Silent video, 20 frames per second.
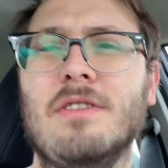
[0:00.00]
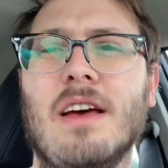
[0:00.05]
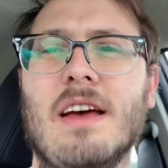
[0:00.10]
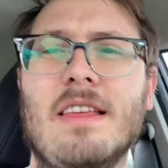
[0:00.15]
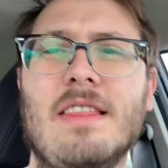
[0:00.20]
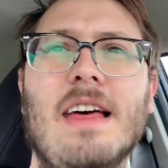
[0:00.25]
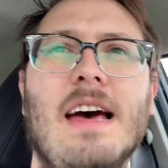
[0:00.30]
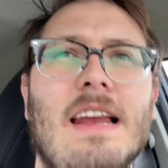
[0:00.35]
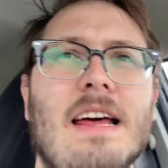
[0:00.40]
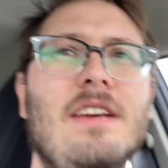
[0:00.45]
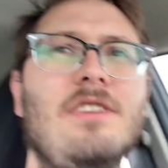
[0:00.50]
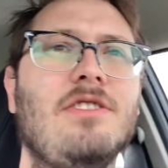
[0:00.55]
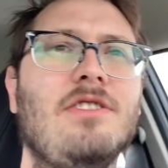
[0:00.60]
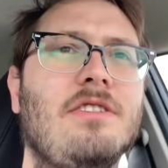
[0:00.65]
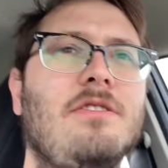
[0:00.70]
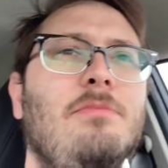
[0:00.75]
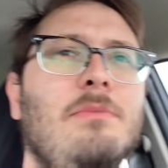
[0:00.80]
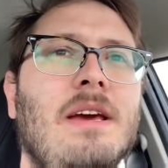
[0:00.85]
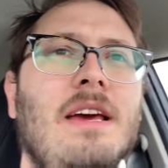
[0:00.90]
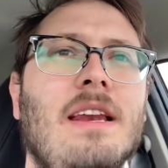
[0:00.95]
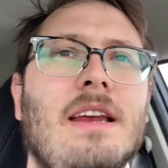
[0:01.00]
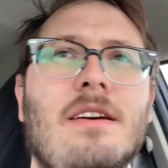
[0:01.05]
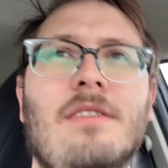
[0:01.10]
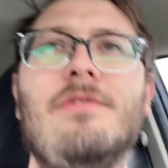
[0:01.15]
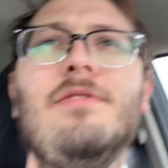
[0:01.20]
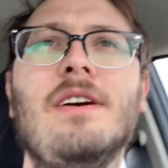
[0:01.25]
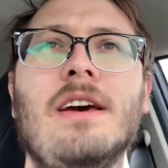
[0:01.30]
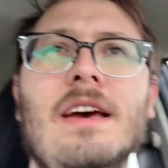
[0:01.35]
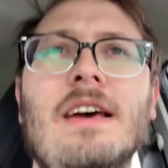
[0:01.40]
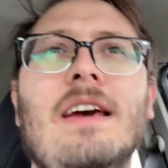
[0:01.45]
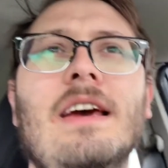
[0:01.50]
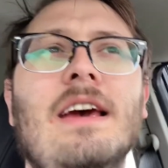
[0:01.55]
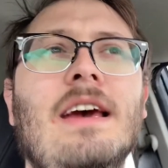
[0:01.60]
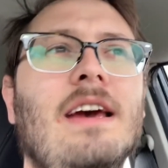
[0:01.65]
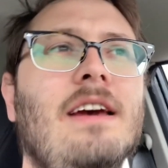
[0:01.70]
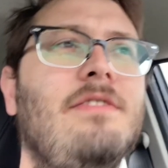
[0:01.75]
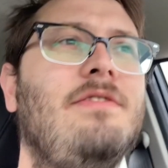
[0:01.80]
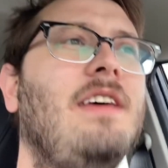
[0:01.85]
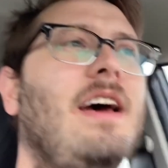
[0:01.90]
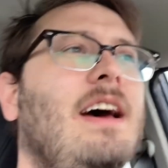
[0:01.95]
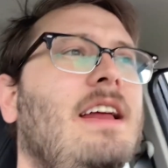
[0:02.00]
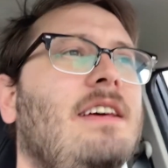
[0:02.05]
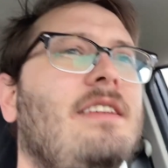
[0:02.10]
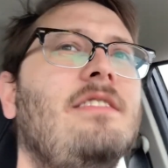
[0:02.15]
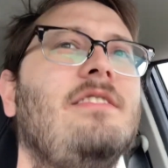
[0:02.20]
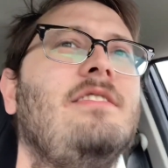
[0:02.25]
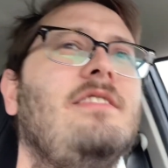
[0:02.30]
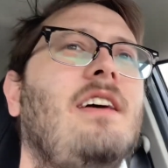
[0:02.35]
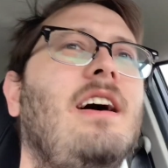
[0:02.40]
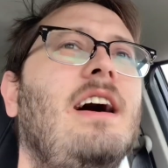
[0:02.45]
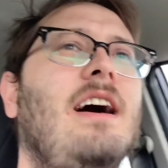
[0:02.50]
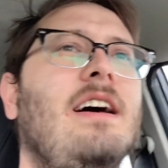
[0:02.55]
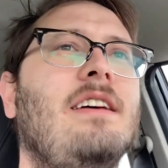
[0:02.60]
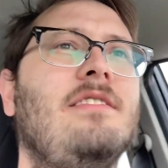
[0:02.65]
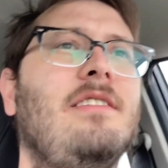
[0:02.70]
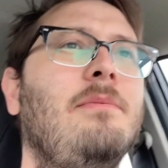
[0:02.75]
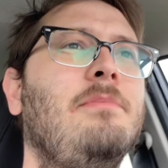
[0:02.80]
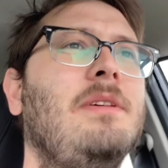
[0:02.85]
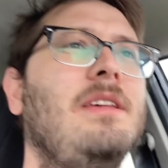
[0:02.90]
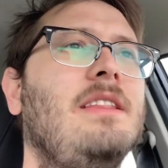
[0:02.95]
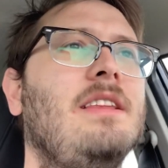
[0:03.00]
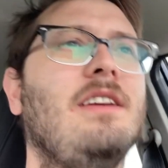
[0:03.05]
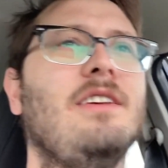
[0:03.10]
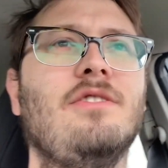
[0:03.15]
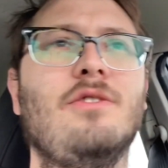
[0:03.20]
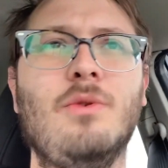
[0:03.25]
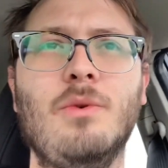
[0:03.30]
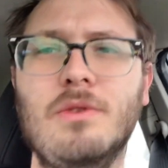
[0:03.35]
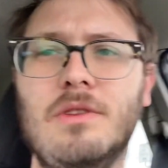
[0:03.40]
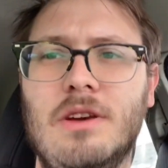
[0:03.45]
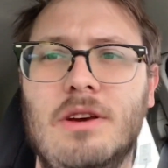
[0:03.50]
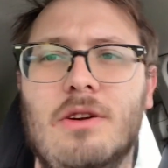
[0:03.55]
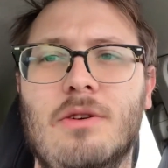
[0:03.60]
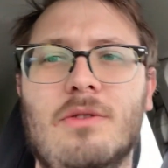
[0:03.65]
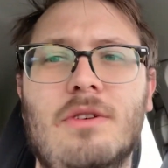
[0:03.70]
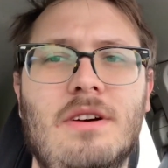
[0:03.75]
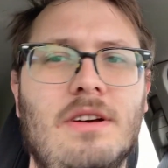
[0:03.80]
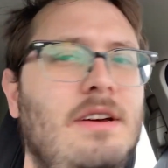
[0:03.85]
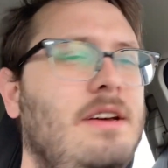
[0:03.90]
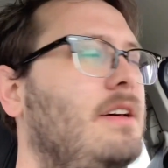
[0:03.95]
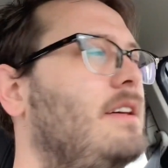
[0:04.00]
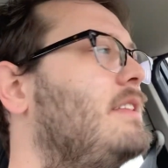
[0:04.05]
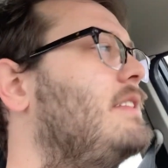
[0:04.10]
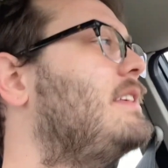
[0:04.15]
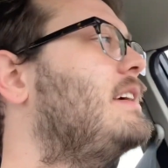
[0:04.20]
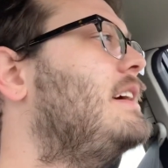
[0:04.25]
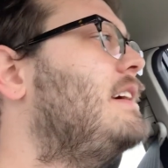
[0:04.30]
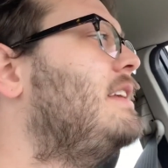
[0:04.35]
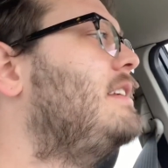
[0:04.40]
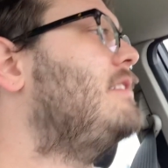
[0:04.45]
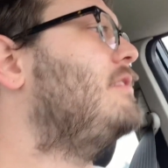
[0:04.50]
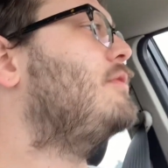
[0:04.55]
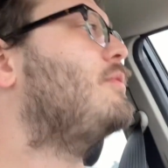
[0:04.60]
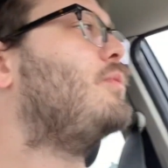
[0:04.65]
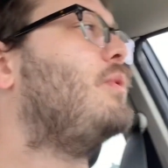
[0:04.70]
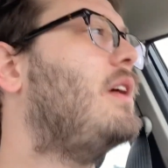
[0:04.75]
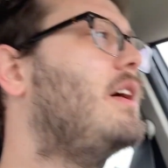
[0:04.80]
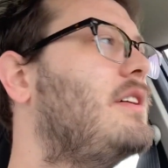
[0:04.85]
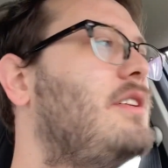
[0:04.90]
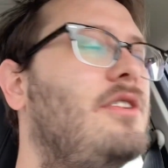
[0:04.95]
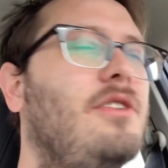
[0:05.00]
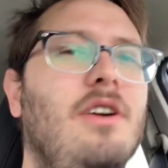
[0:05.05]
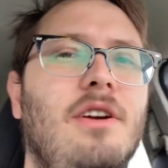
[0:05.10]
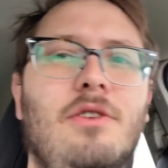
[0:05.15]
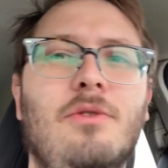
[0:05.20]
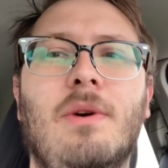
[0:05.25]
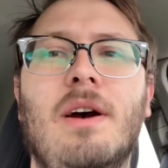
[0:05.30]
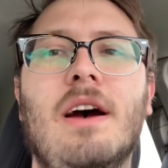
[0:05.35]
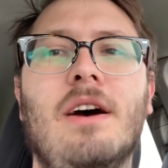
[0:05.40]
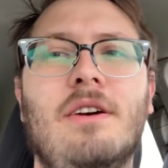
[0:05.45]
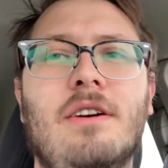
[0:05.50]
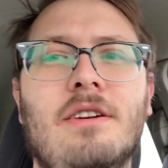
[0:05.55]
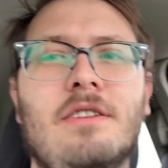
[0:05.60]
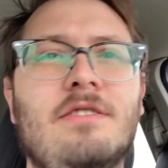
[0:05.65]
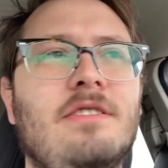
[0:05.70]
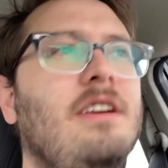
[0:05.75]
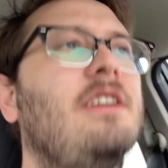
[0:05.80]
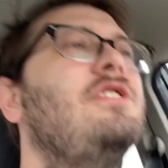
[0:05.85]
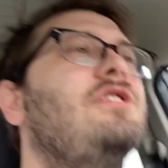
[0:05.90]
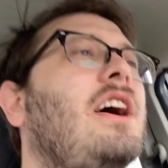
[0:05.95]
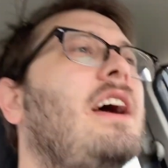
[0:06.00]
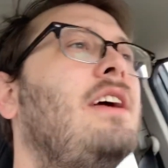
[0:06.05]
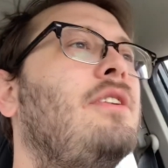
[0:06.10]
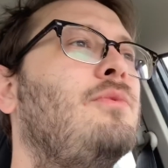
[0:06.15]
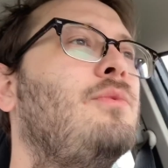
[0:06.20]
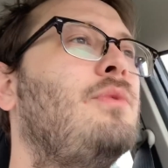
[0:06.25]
like that. I just mean if that is something that is cool to you, then while you're on your way out here to see a giant